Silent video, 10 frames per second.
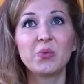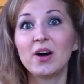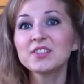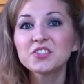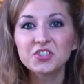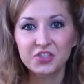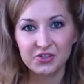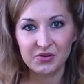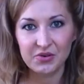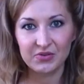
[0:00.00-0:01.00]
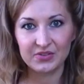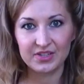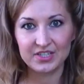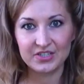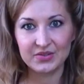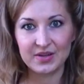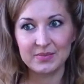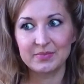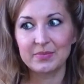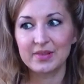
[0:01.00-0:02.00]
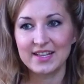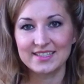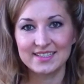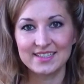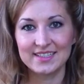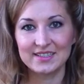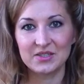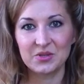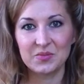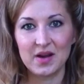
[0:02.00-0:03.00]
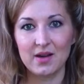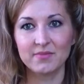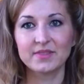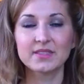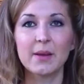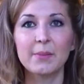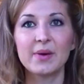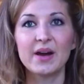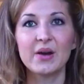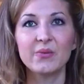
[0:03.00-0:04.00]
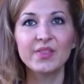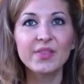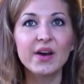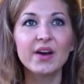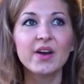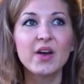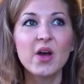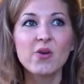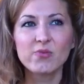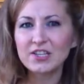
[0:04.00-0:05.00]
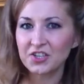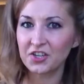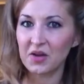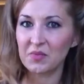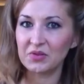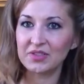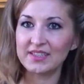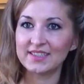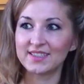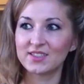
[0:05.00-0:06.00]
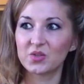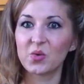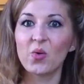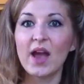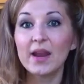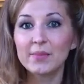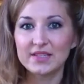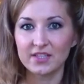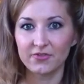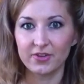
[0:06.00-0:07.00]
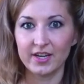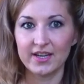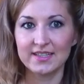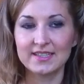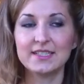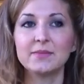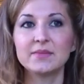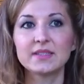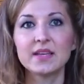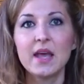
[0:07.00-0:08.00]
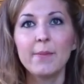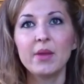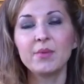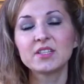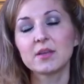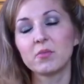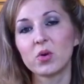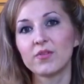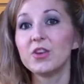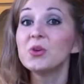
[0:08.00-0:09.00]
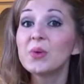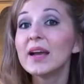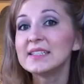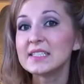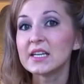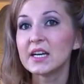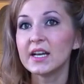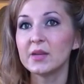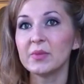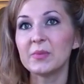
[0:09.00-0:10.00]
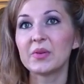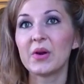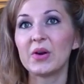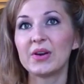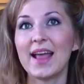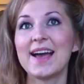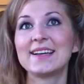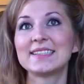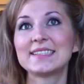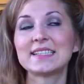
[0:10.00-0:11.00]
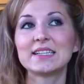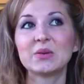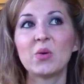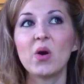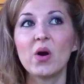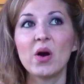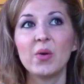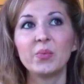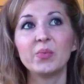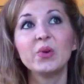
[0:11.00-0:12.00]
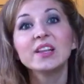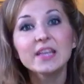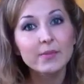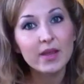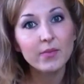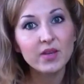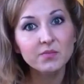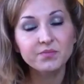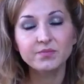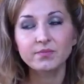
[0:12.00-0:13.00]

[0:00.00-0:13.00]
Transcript: go over and bless these new moms. But with the Russian community, it's quite a bit different. It seems maybe it's more of a new idea, and people aren't as willing maybe